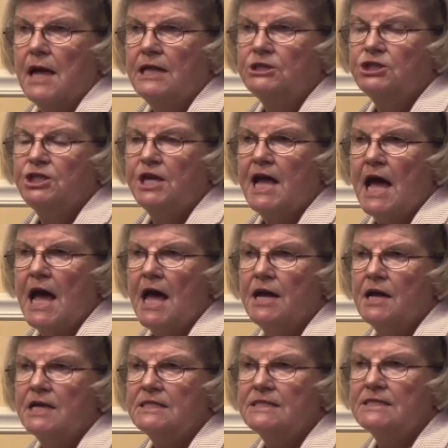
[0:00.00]
and she
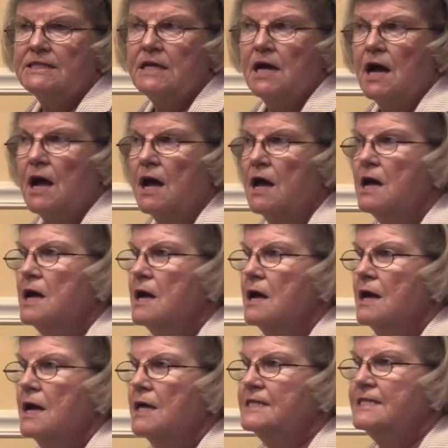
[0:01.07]
had a
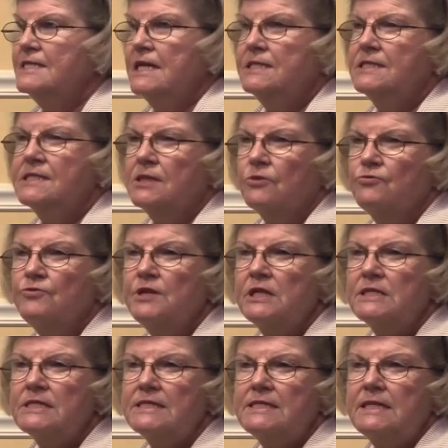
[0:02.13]

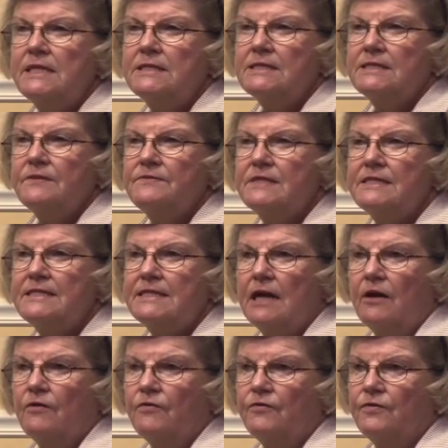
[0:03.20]
real sense of
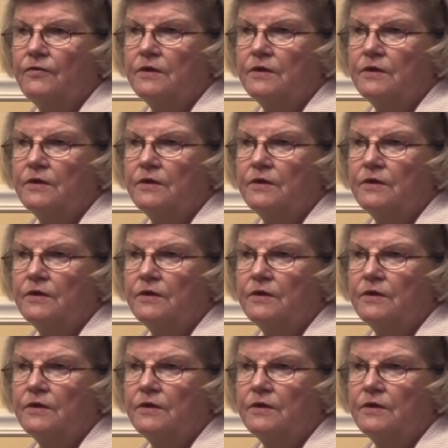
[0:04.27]
self.